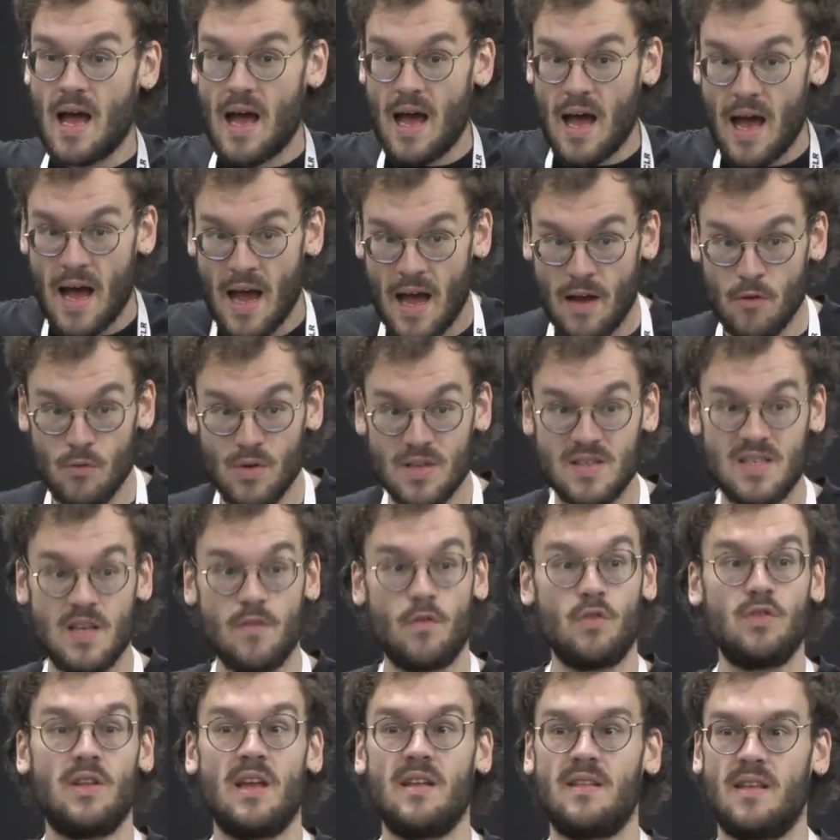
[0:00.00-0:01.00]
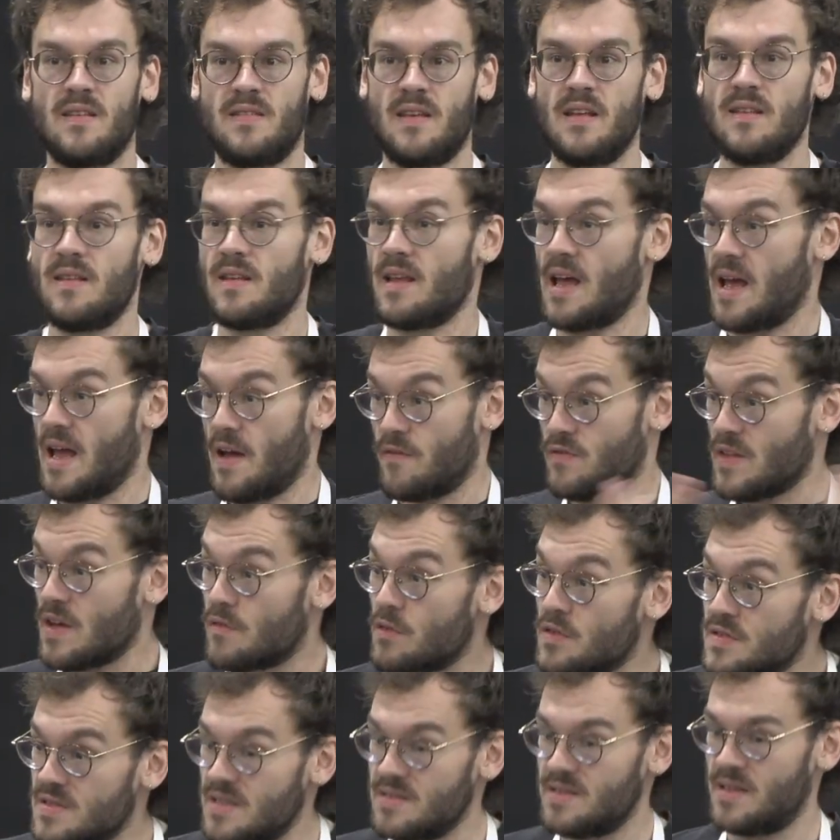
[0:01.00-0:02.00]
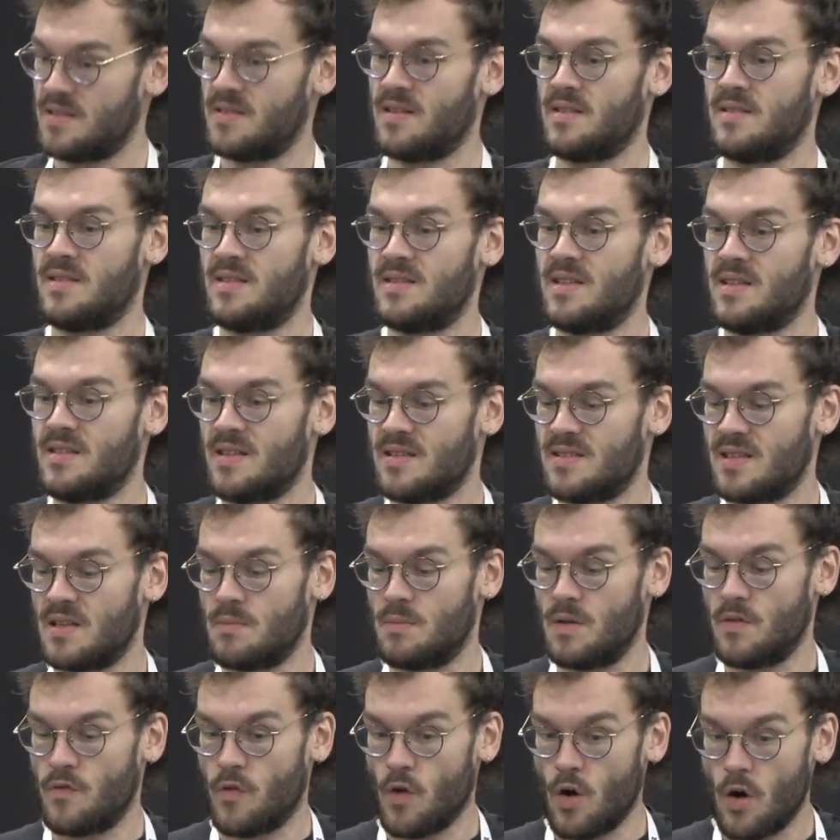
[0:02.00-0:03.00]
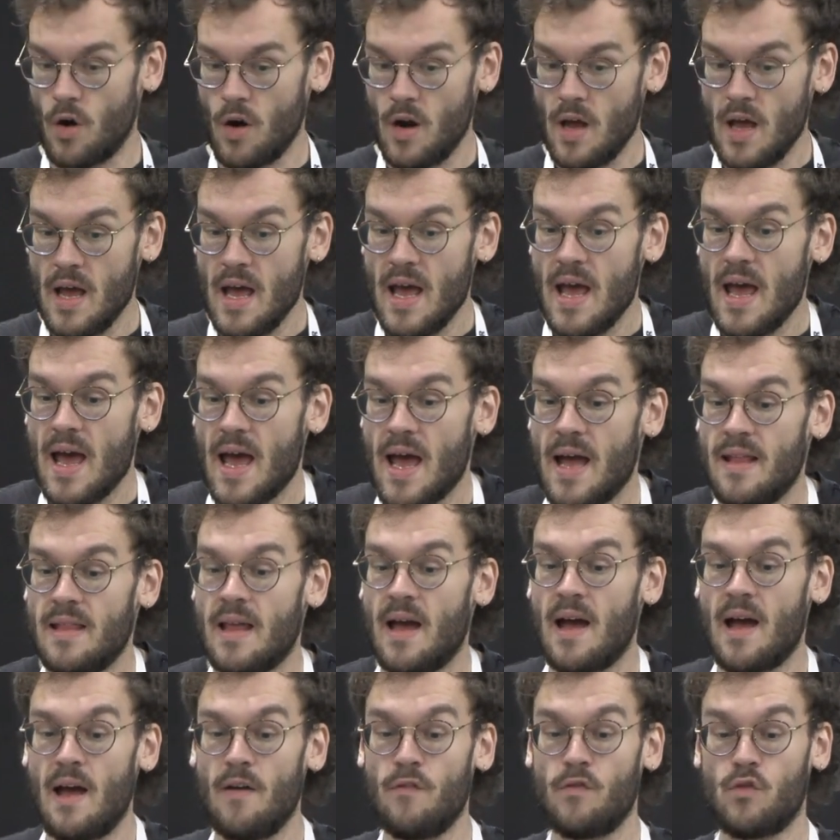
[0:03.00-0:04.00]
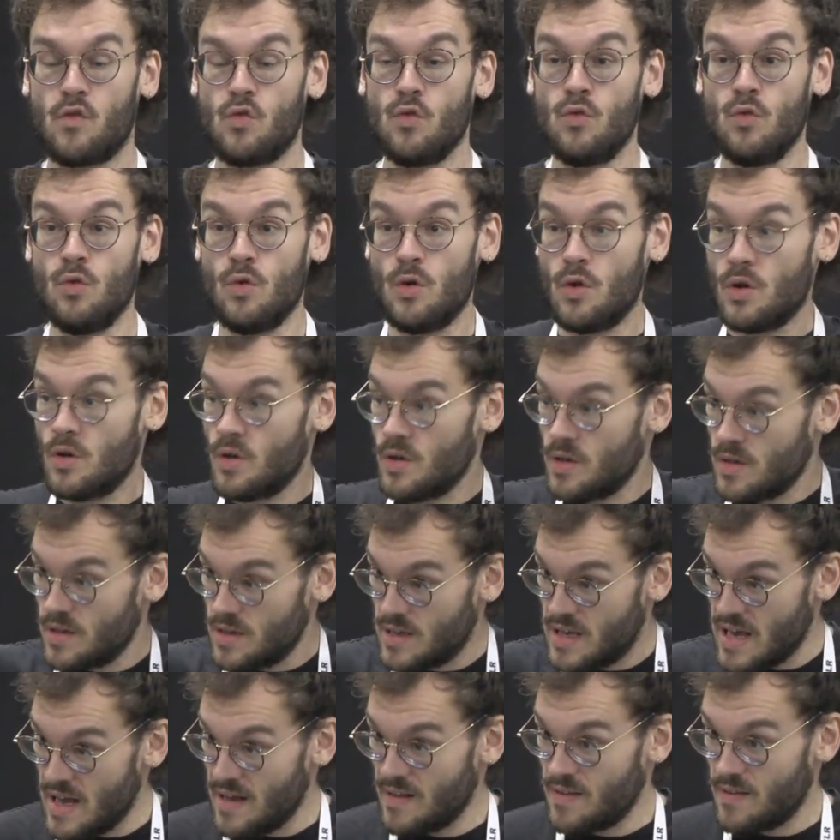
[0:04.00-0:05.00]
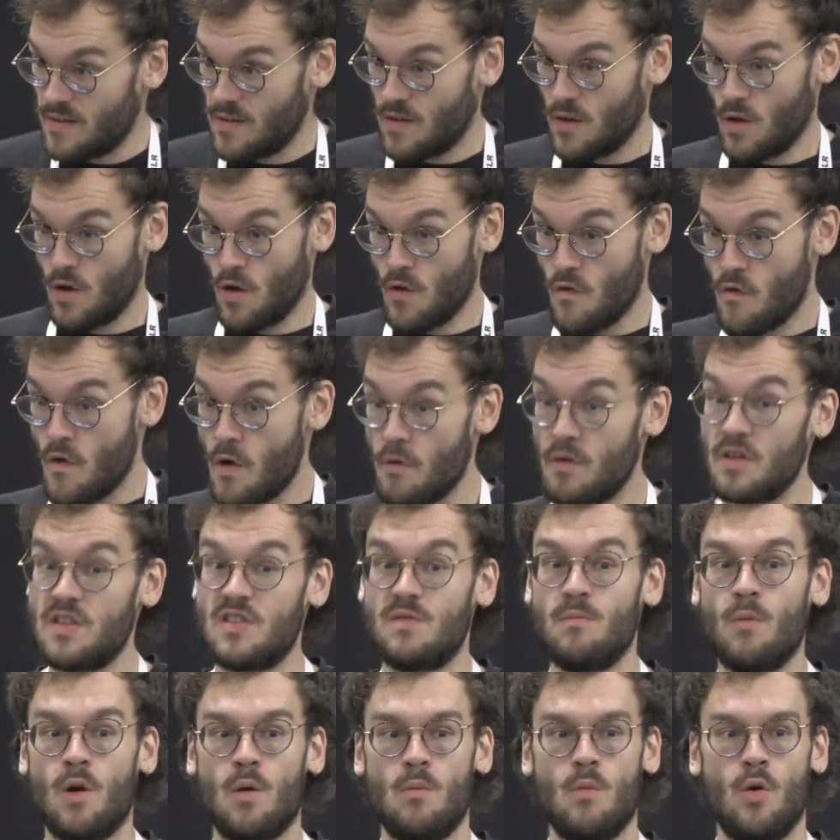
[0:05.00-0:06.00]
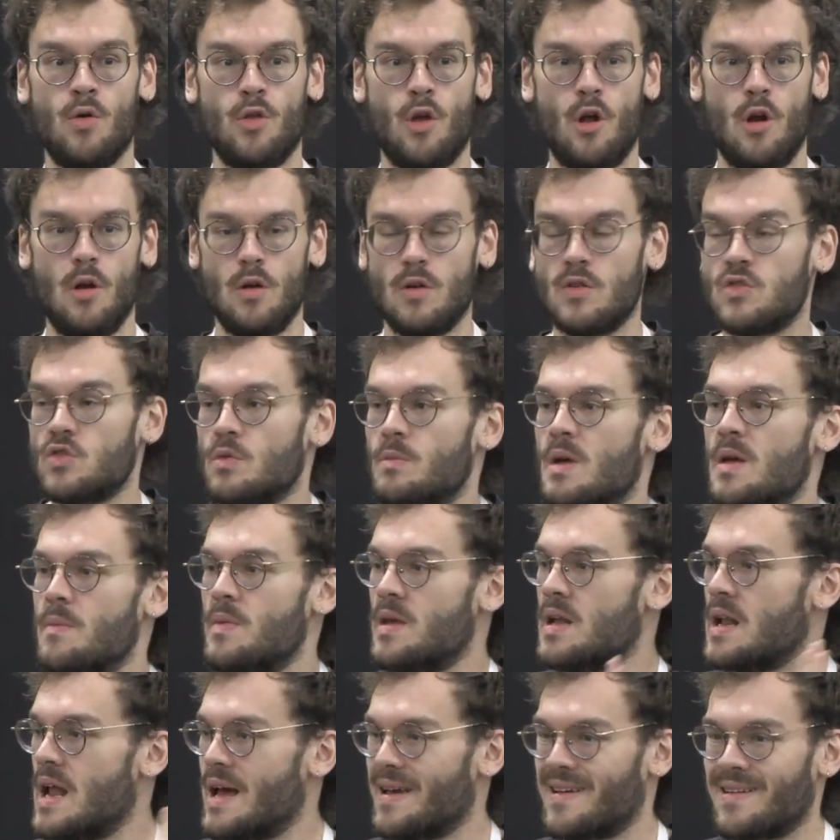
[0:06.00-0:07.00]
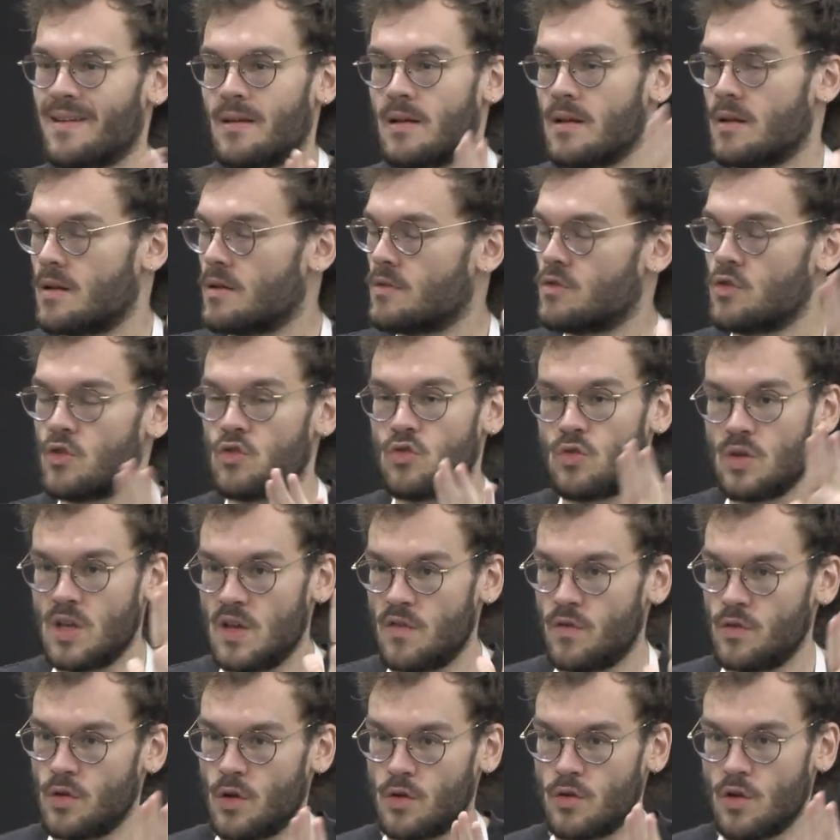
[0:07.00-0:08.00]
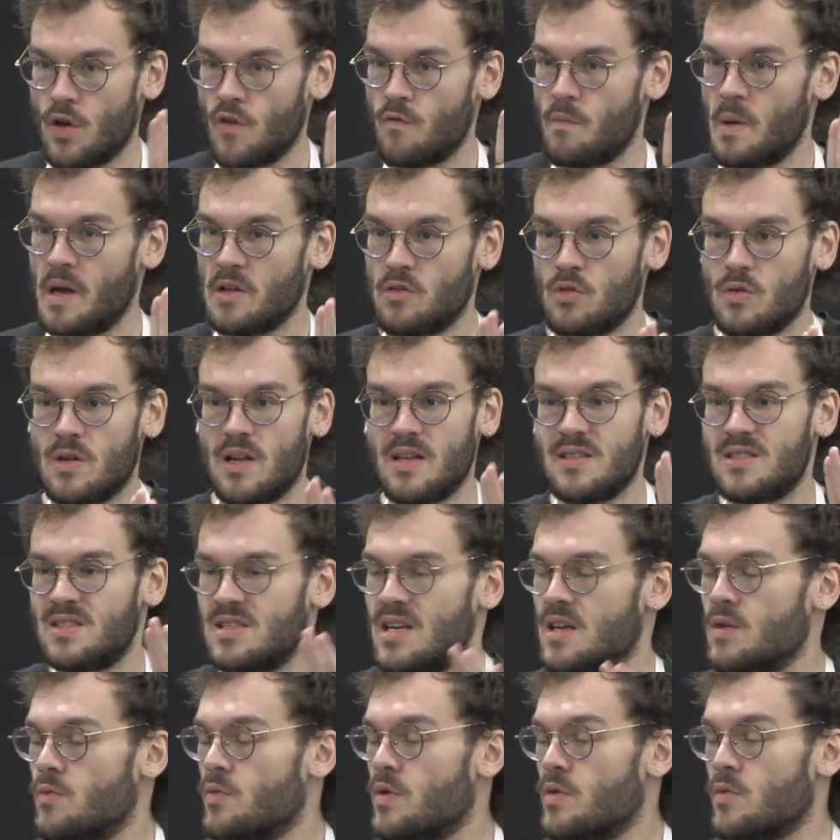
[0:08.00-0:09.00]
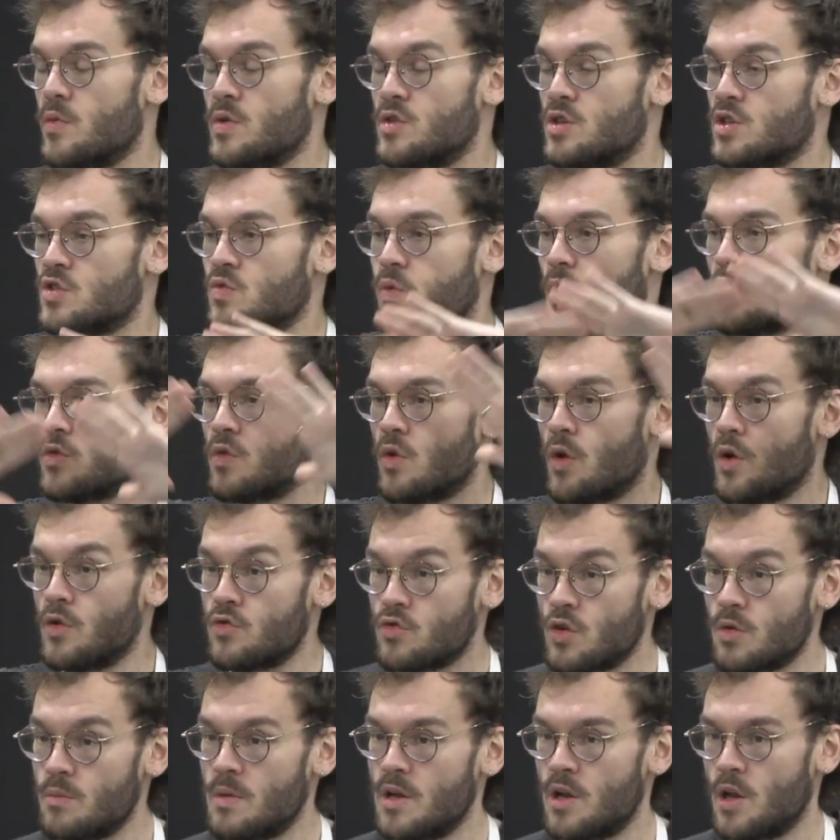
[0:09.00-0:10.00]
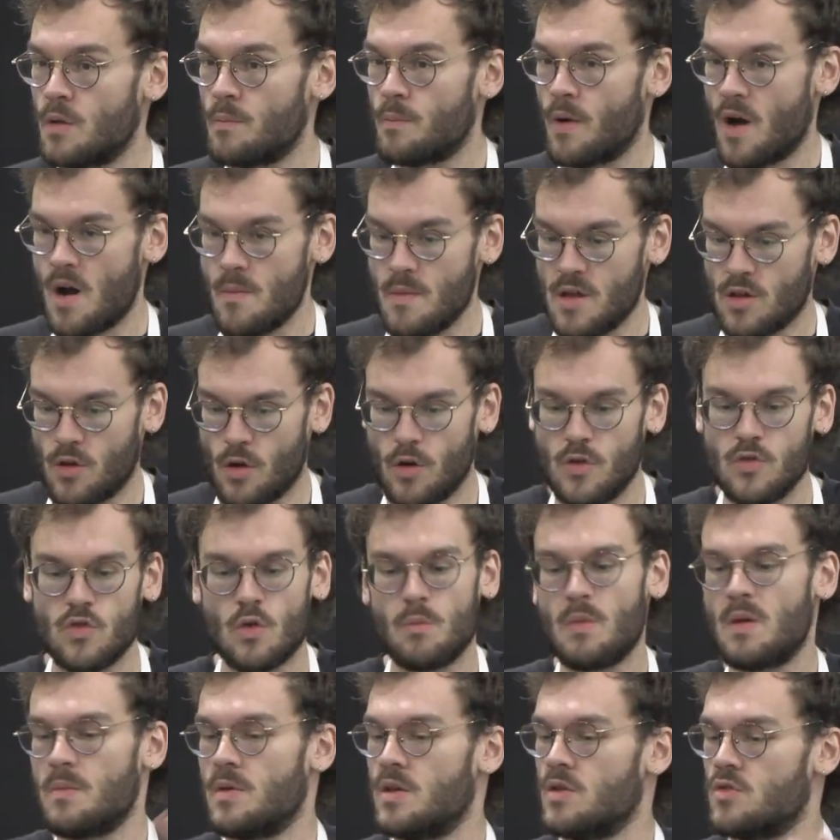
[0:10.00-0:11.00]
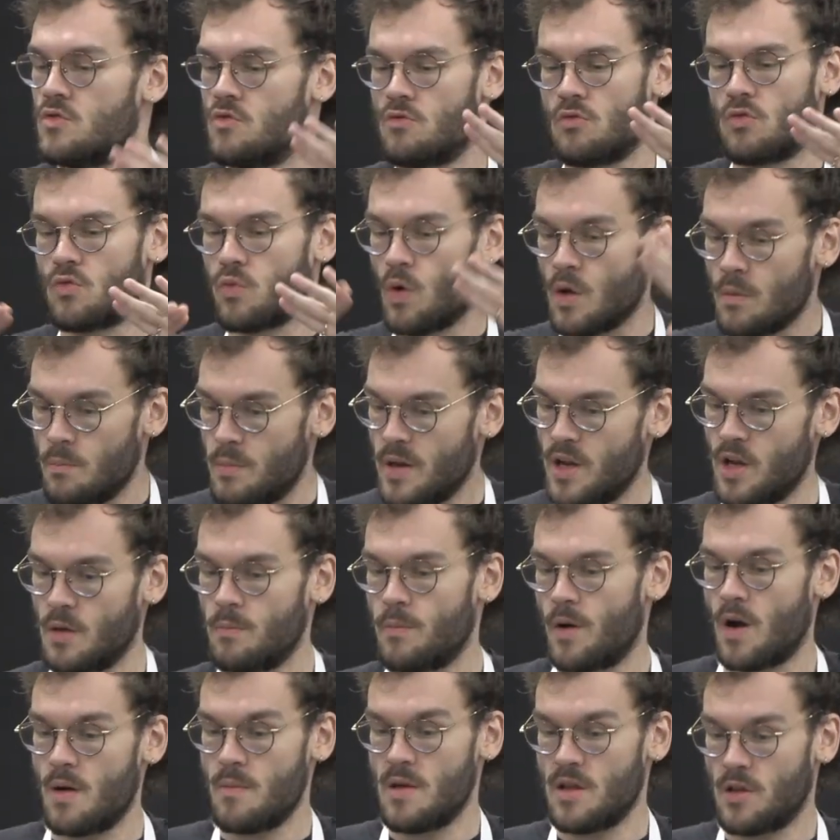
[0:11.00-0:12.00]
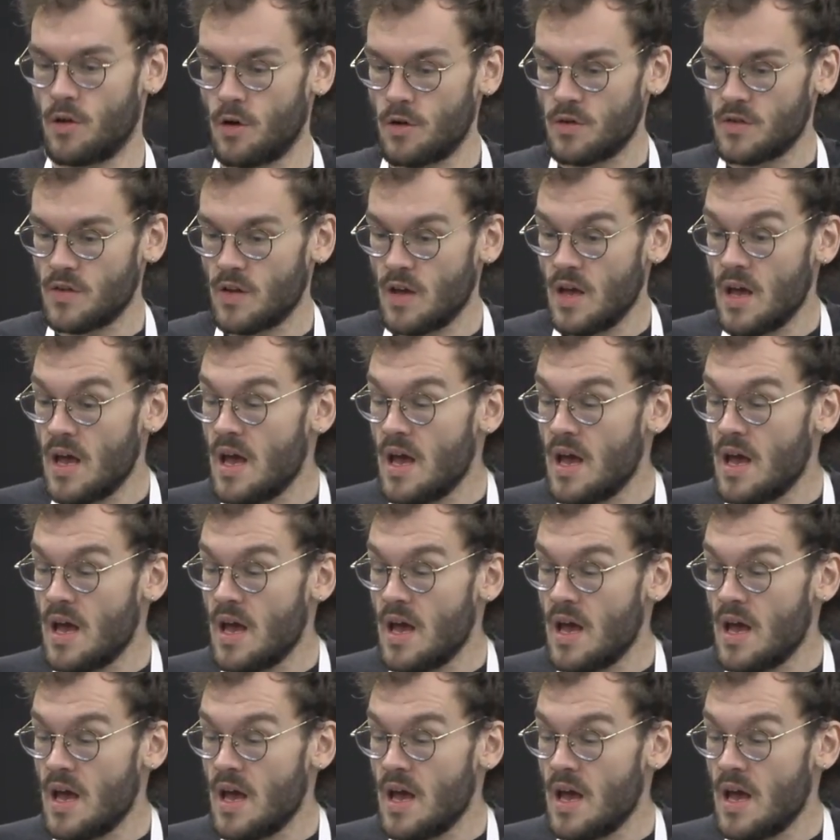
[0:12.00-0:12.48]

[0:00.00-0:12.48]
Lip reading: I receive a data set. I have never seen this data set before, and I have to get a very small model. So maybe like, just to give an order of magnitude, let's say we just want 100 million parameters, or maybe just 1 billion parameters.